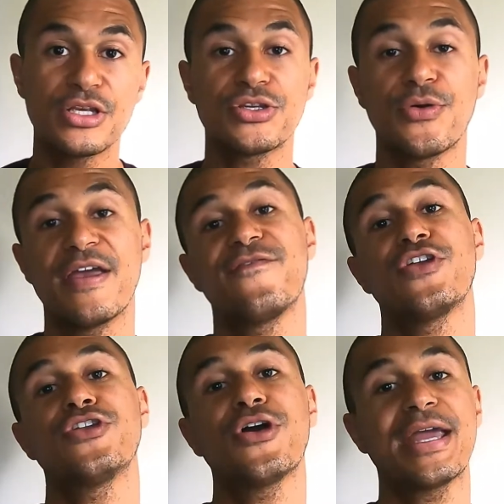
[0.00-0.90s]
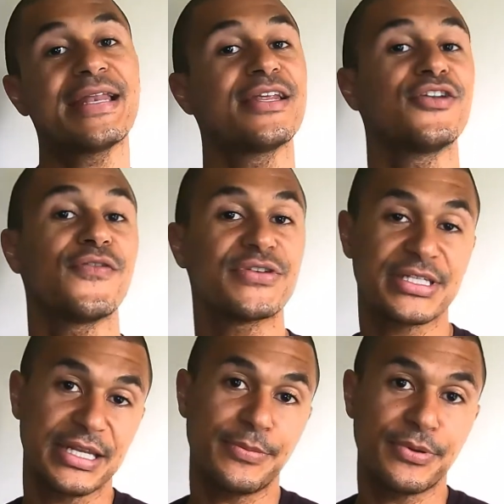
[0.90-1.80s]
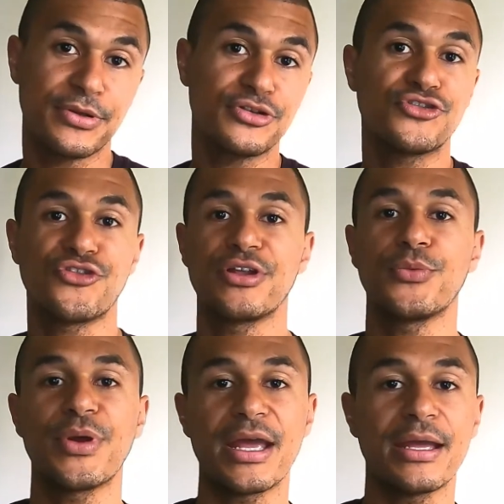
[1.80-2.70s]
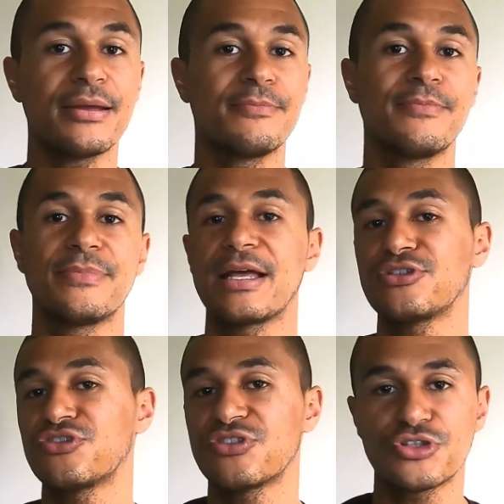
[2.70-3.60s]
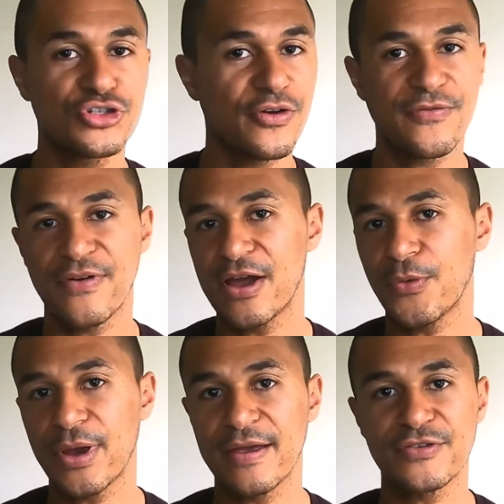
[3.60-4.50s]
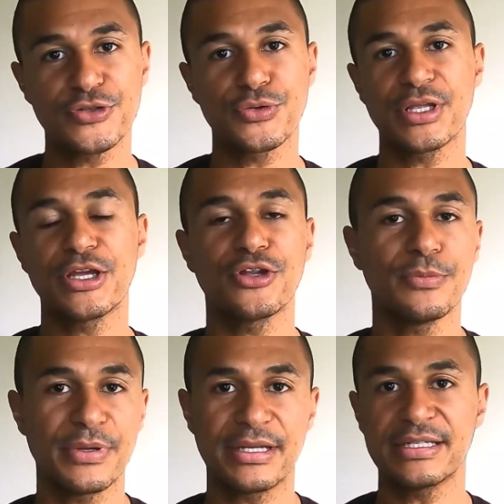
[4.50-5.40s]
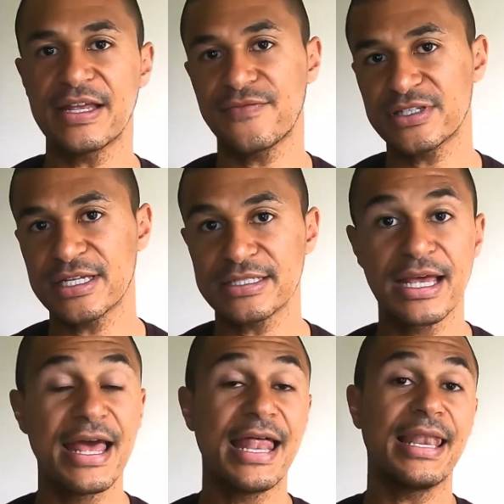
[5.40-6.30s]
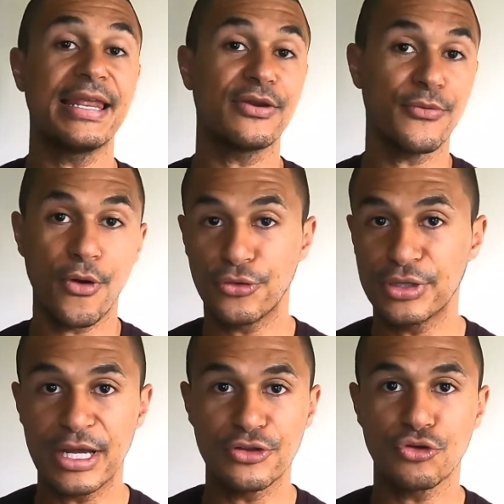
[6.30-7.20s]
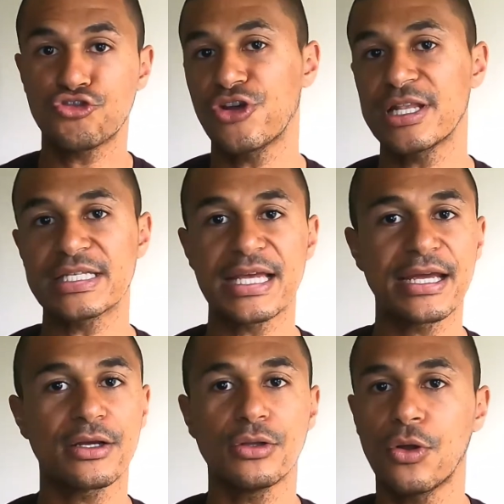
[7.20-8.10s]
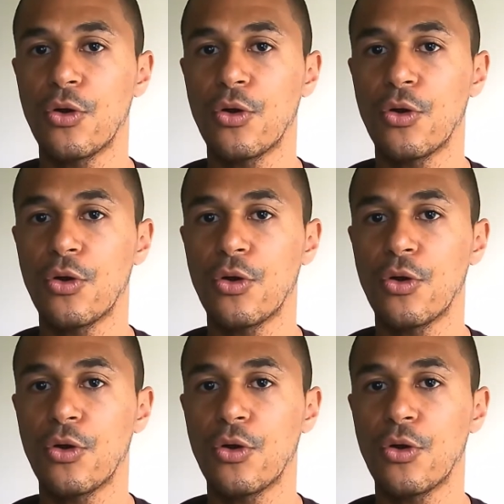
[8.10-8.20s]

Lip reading: So if you're not getting enough sleep straight away, That's a surefire way of showing that you're going to be in a deficit later on in your training cycle,